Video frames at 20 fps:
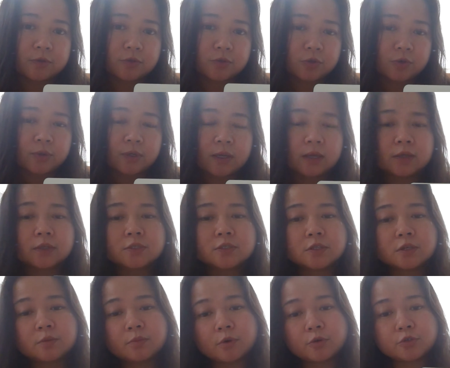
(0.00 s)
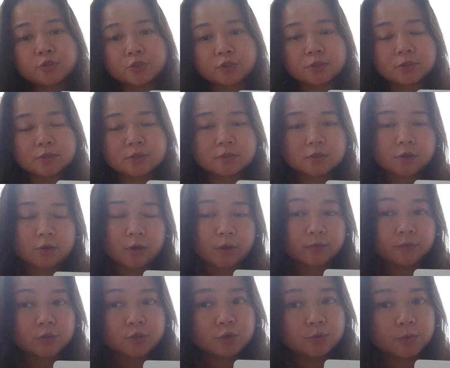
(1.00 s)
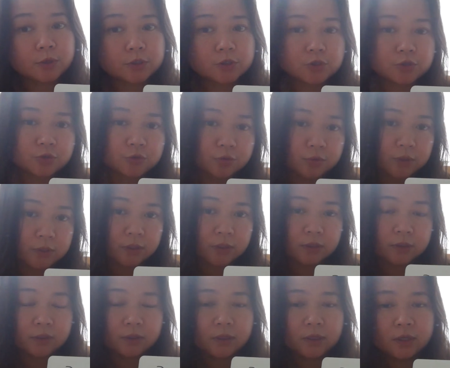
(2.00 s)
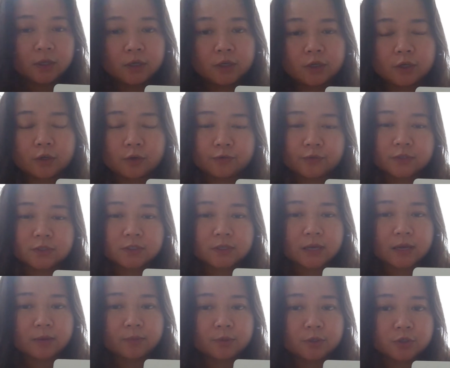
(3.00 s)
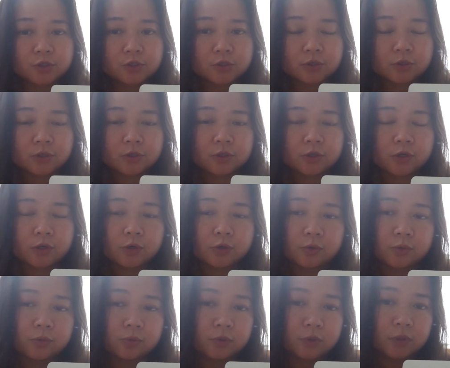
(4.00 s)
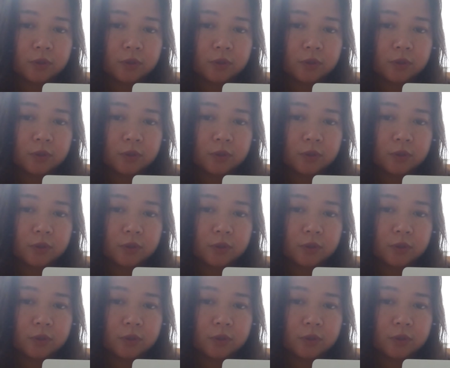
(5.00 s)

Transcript: So again, it's the emotions. You're having too much or too little. You know, if it's damaged, it can go